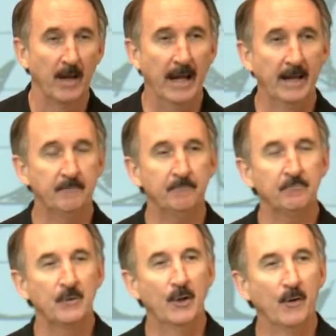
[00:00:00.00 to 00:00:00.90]
And,
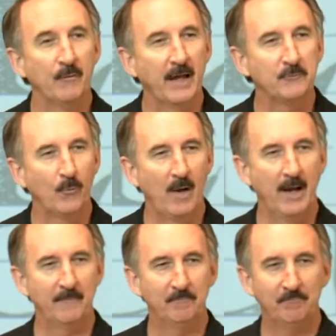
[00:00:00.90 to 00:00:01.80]
you know, that's
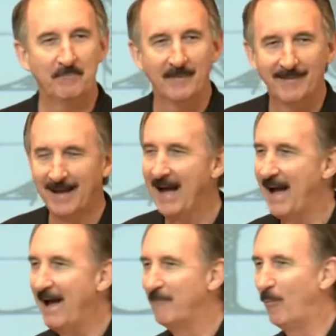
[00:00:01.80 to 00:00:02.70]
why I,
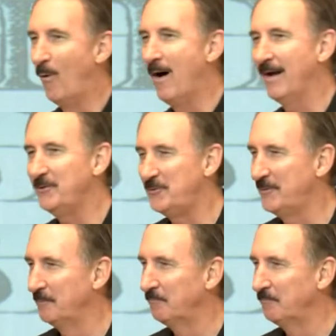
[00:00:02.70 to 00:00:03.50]
have watched